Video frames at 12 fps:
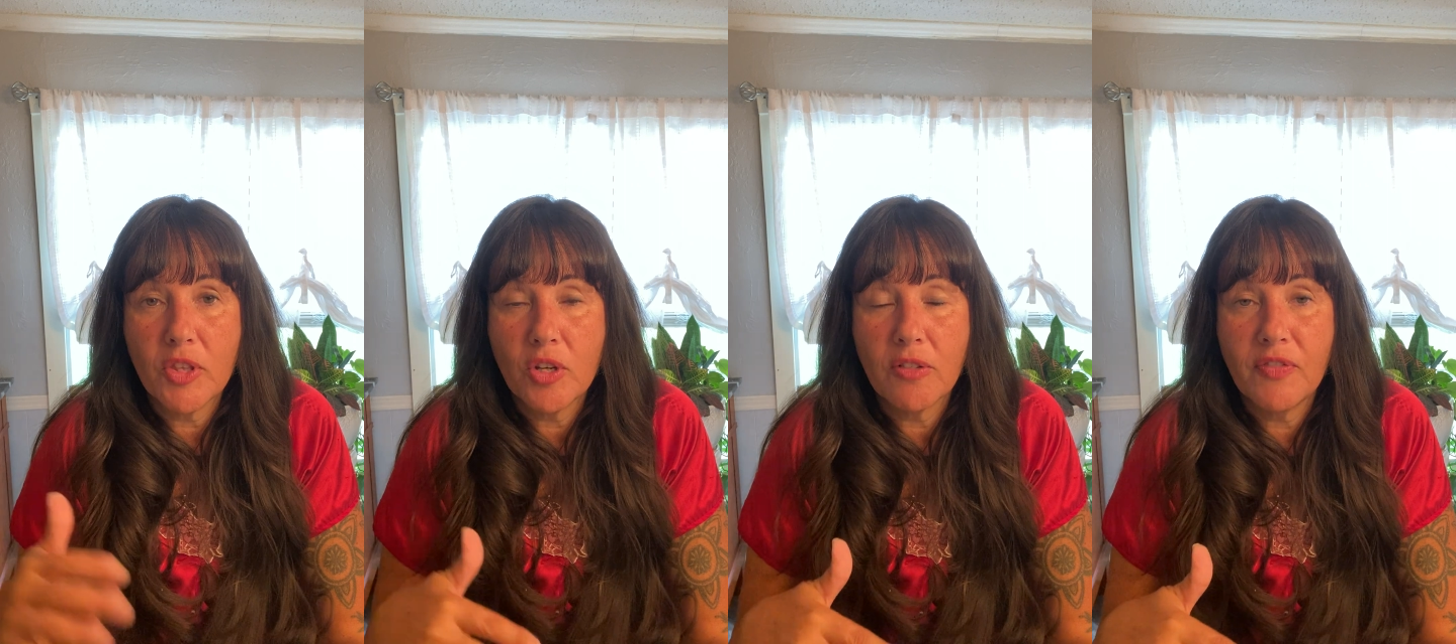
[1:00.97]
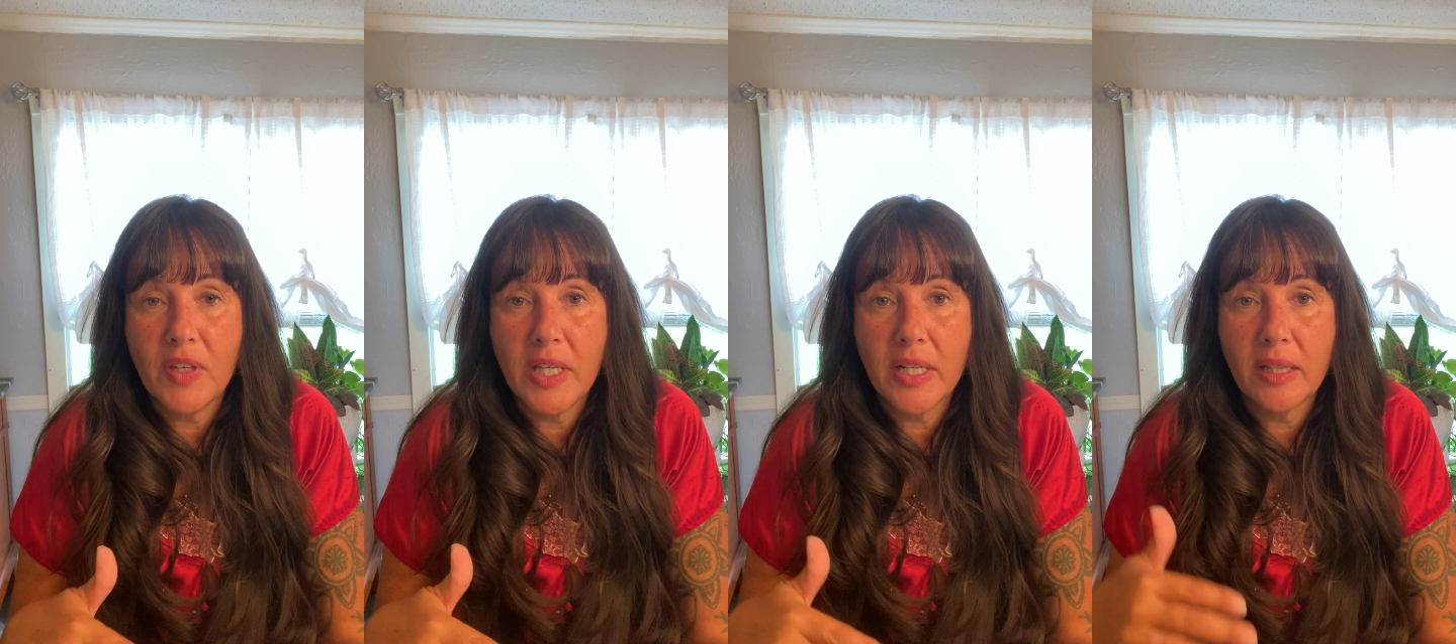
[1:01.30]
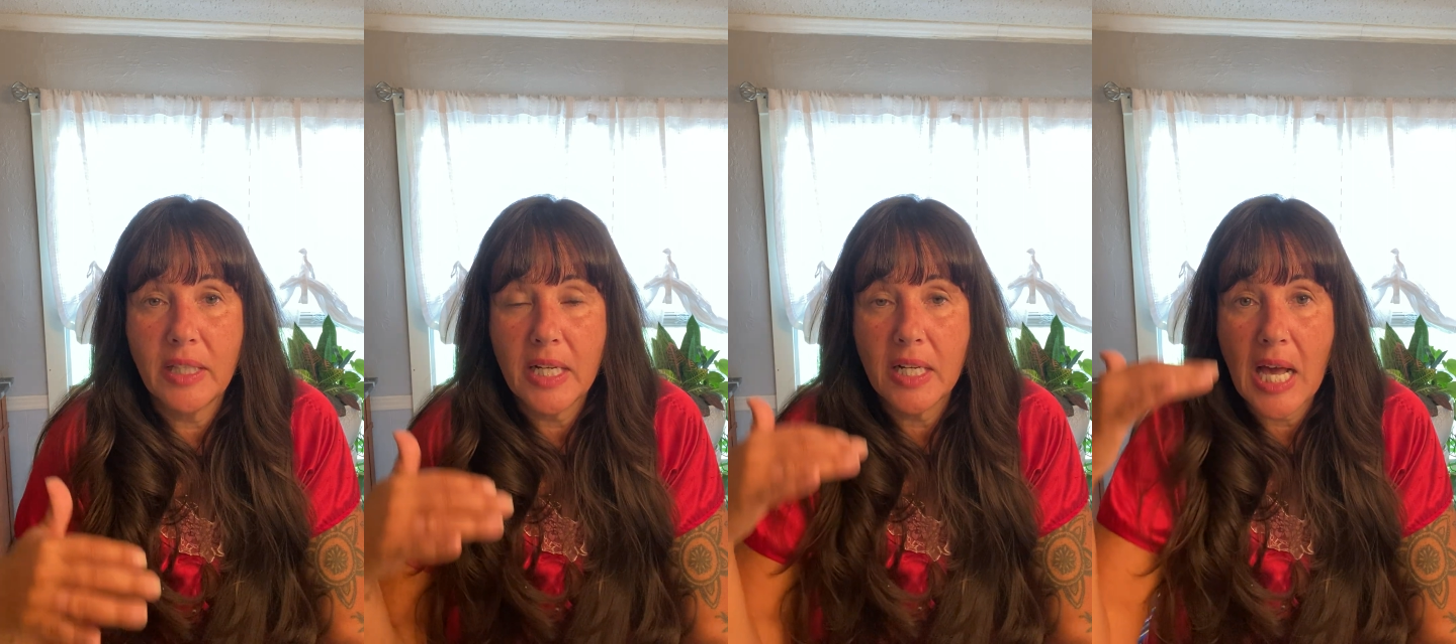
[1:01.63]
your feet and
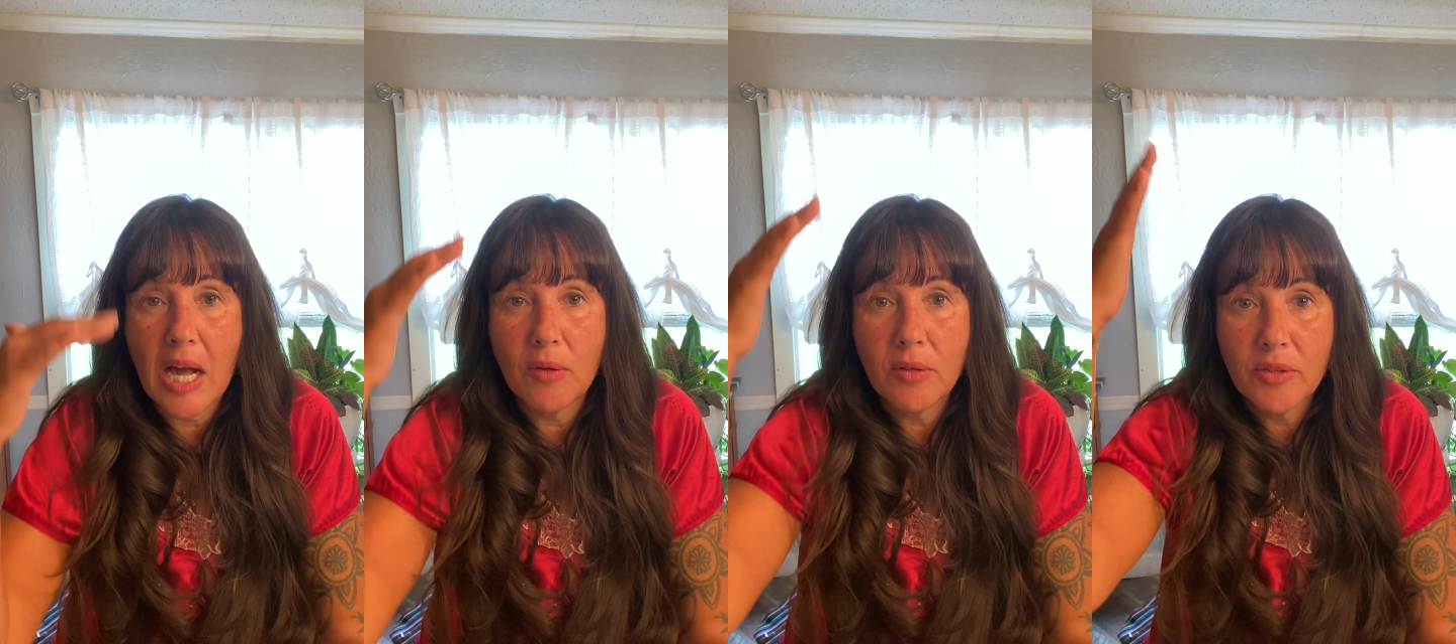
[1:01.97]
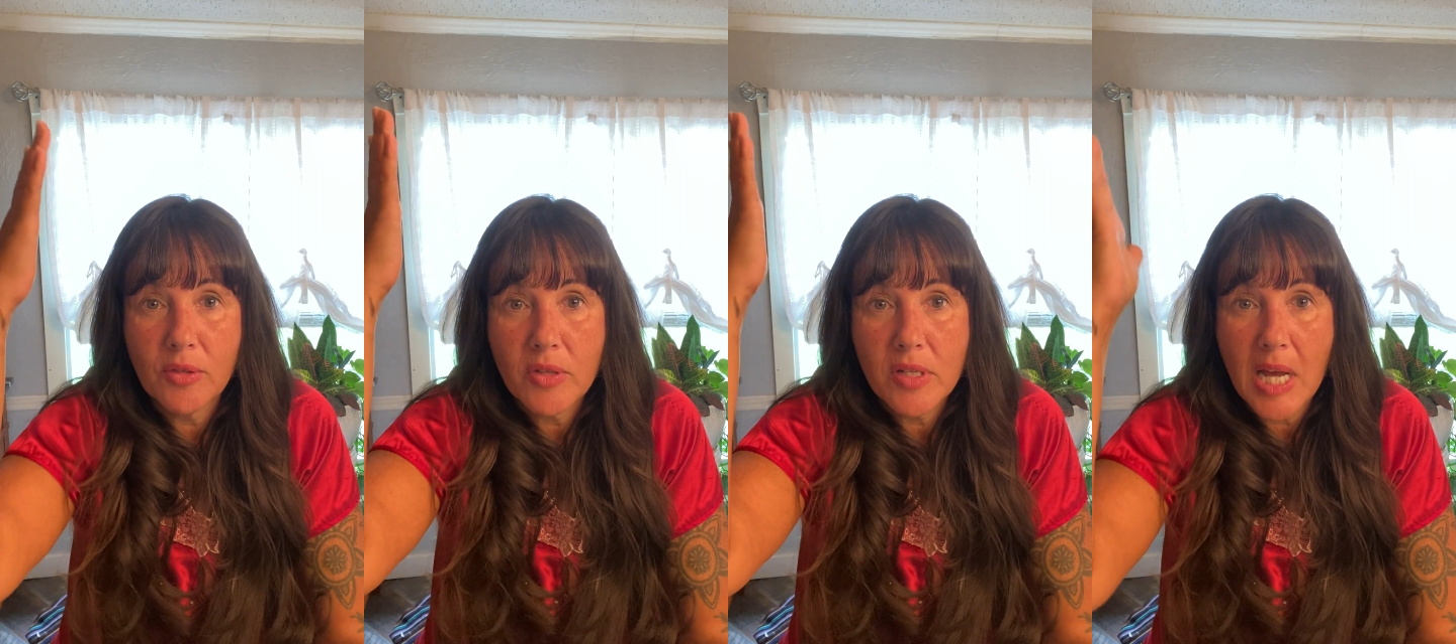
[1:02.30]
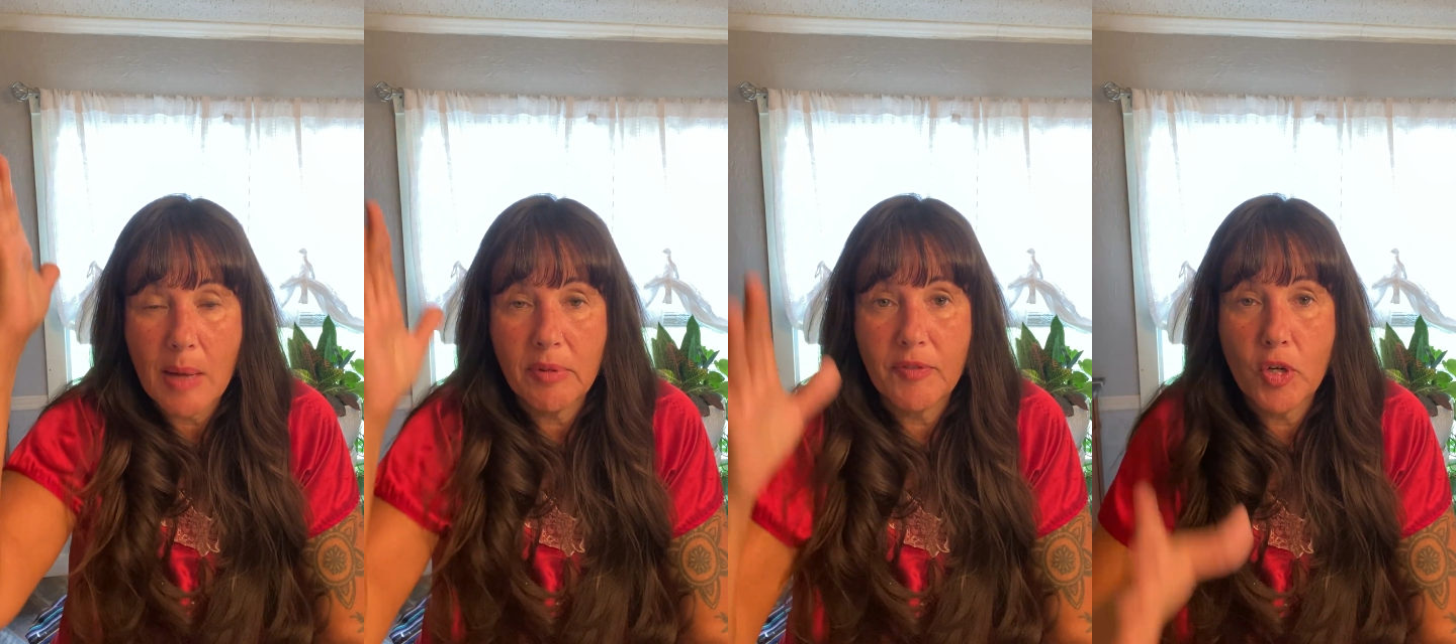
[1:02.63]
let it out through the
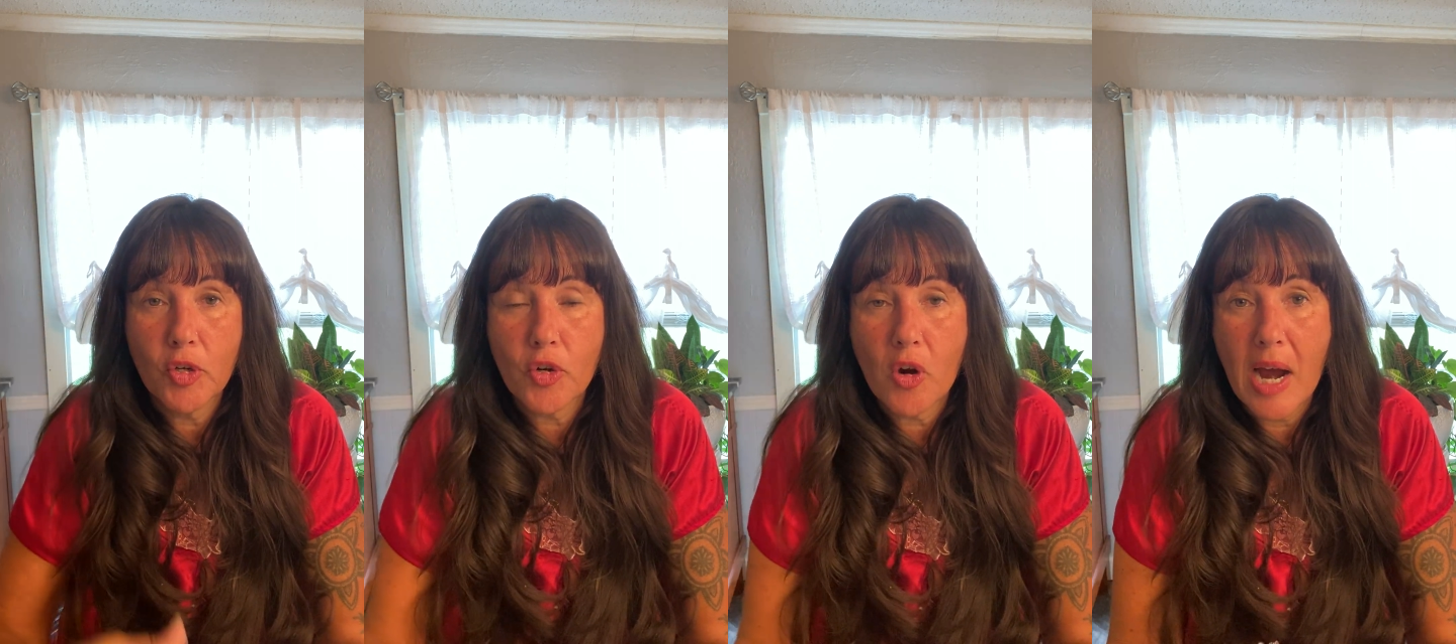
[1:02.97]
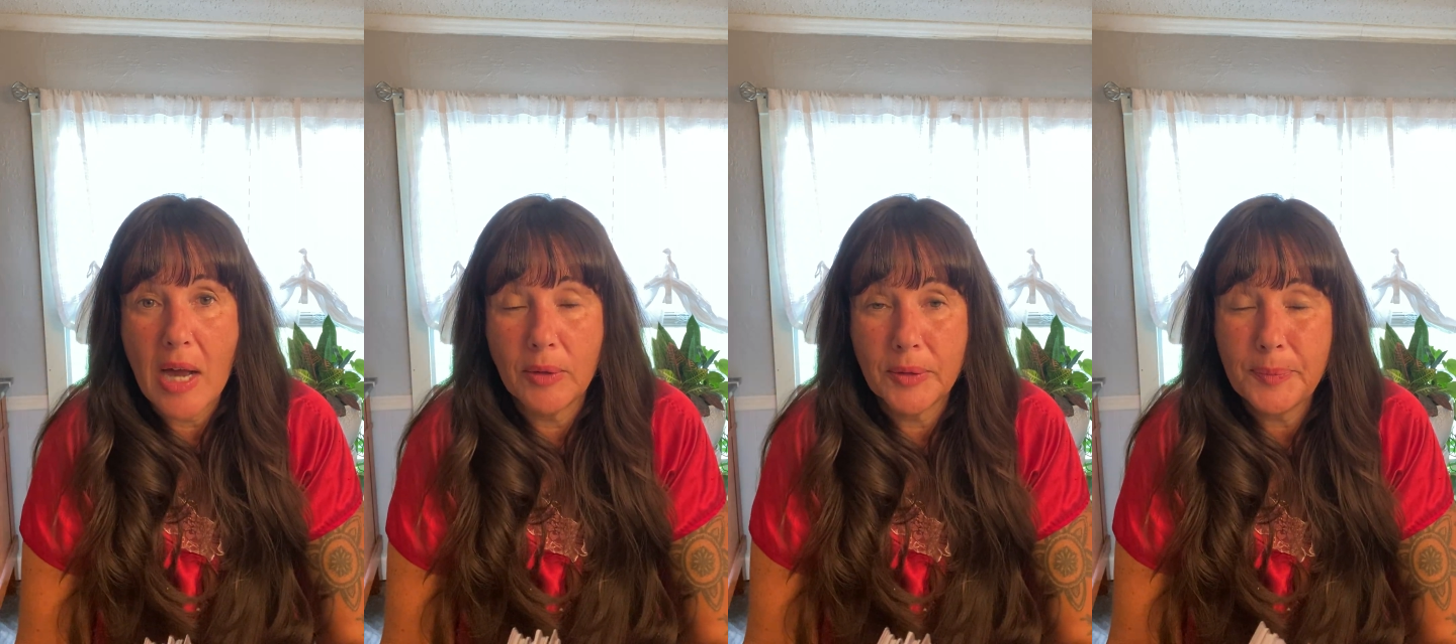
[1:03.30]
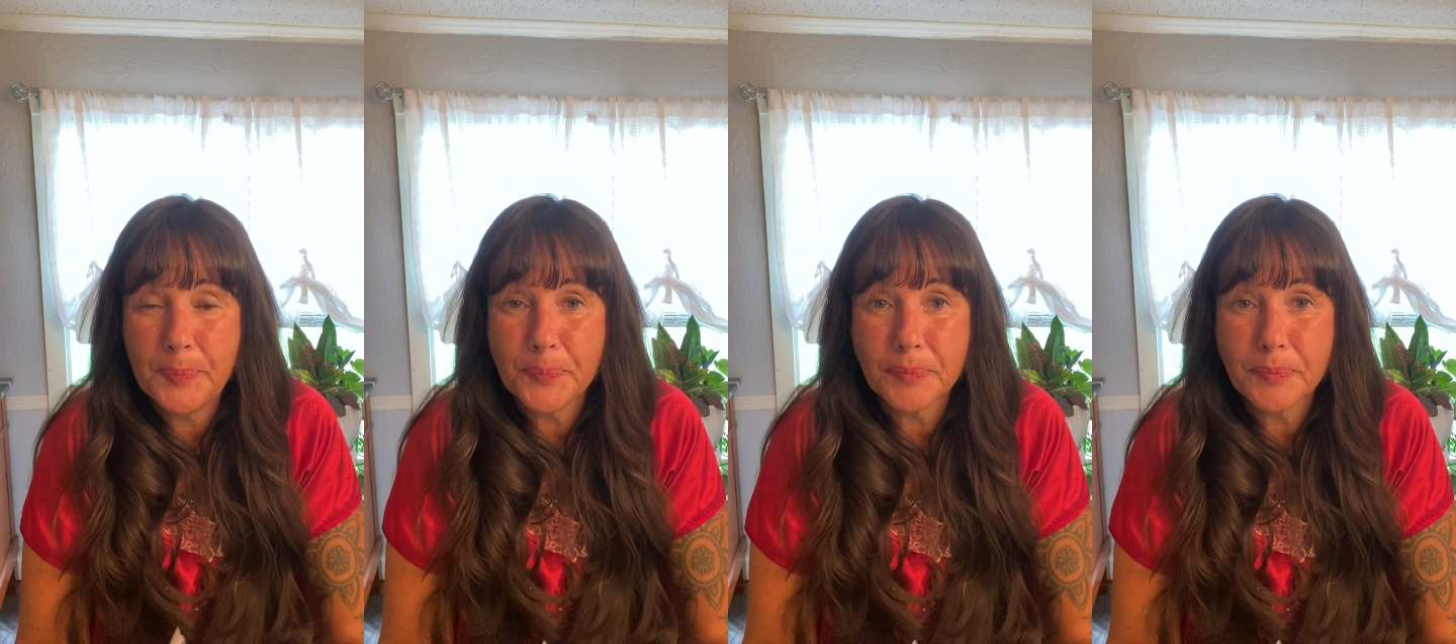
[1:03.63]
top of your crown.